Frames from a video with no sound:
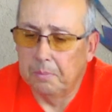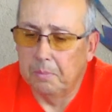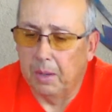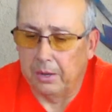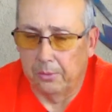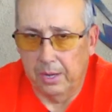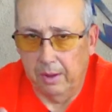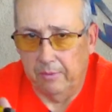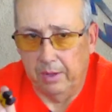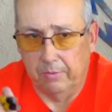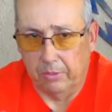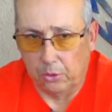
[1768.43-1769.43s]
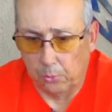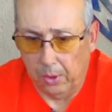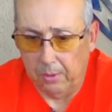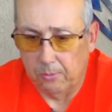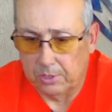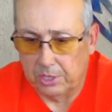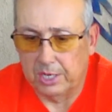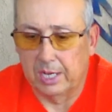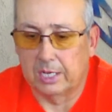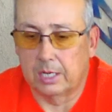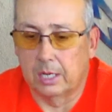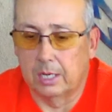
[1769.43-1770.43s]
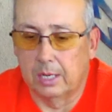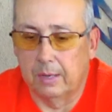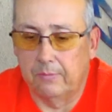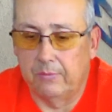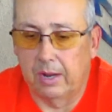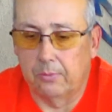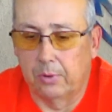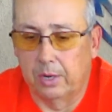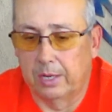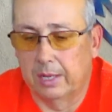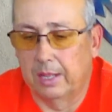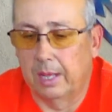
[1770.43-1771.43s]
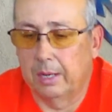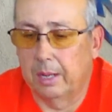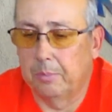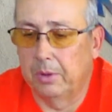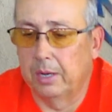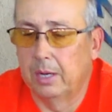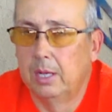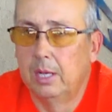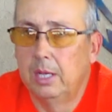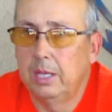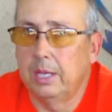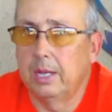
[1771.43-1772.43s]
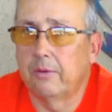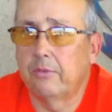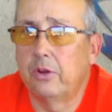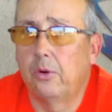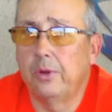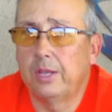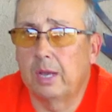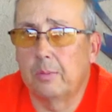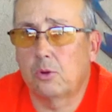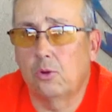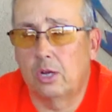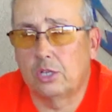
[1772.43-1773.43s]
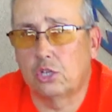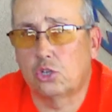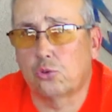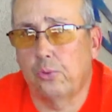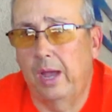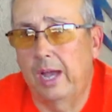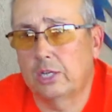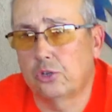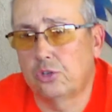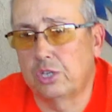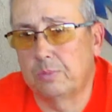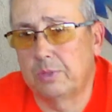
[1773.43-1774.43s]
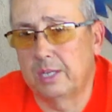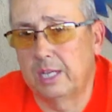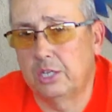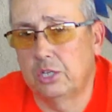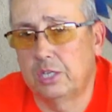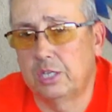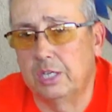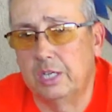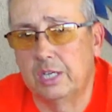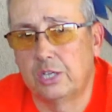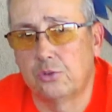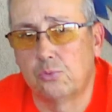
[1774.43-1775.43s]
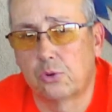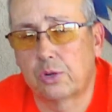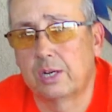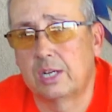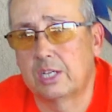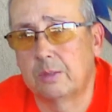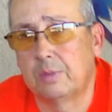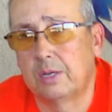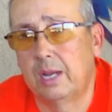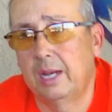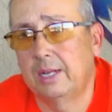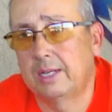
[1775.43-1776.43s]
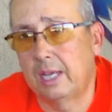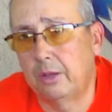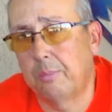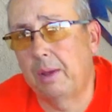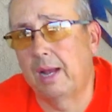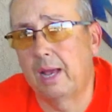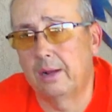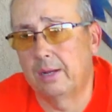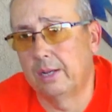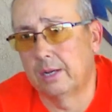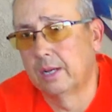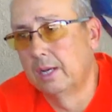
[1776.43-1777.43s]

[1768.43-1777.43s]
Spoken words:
I don't have any of the gray ones yet, not run into that yet, but you never know when you come across a scratch or something that you see as you're working on something, and you take your pen out and